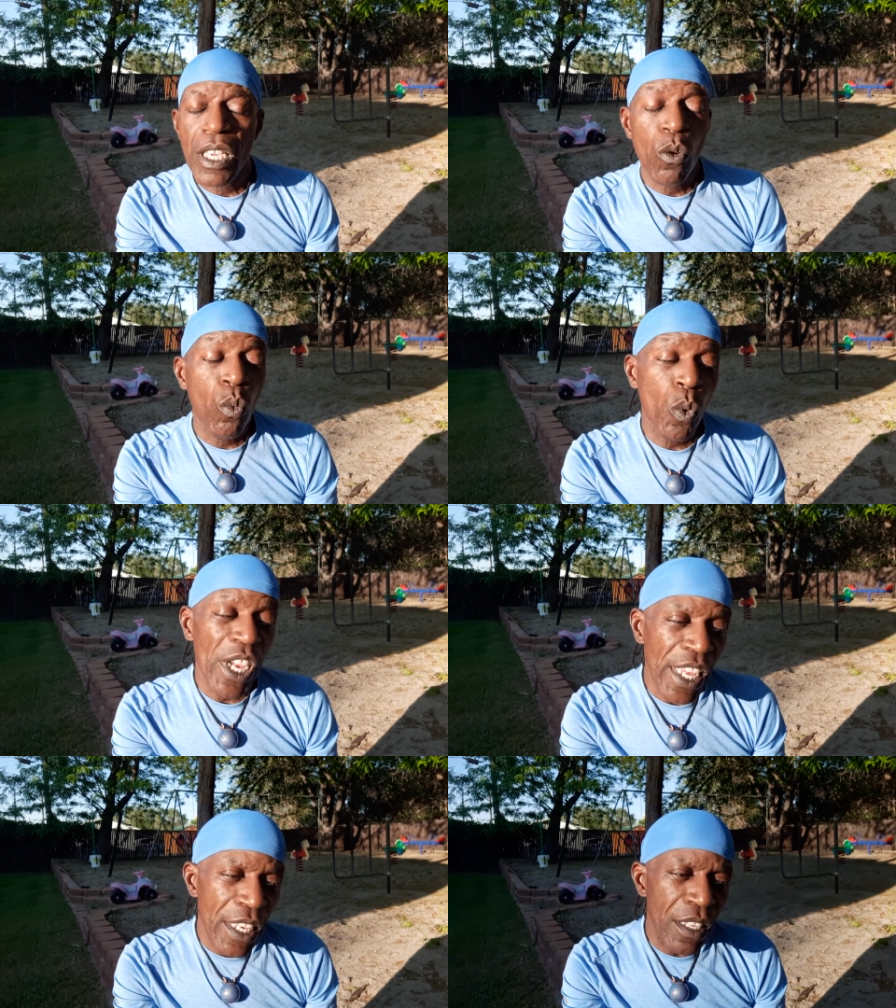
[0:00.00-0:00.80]

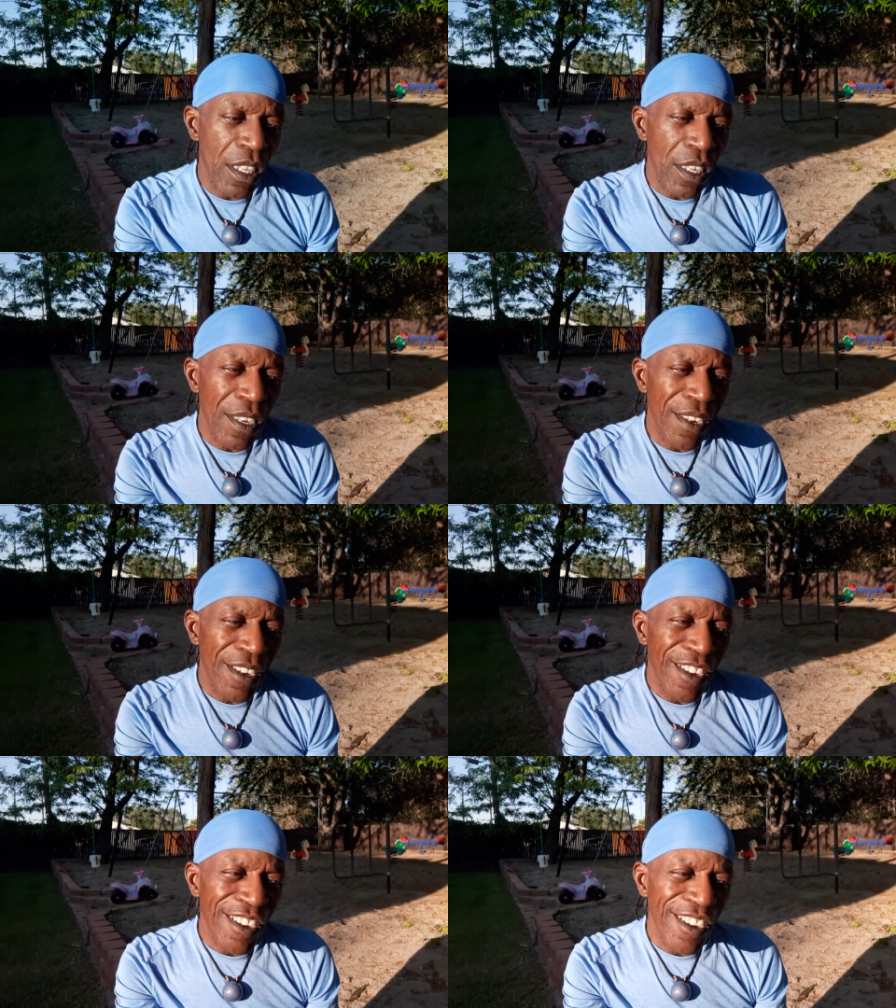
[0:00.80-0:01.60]
When
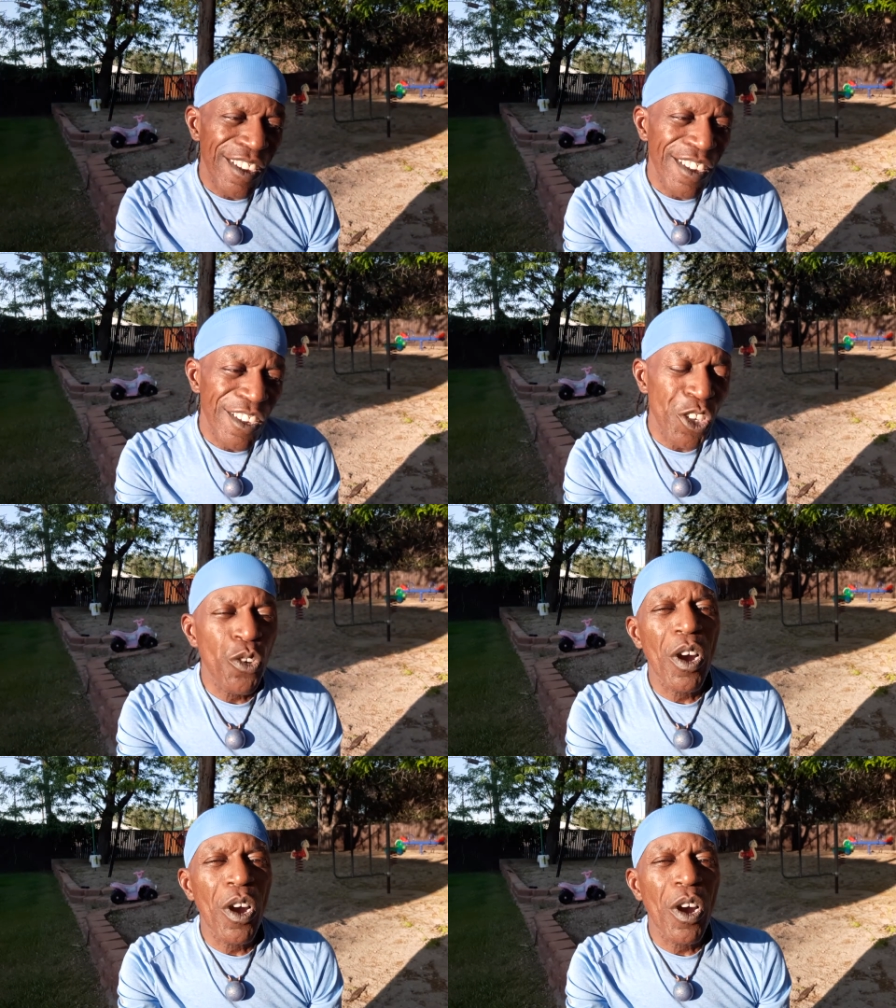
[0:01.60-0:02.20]
you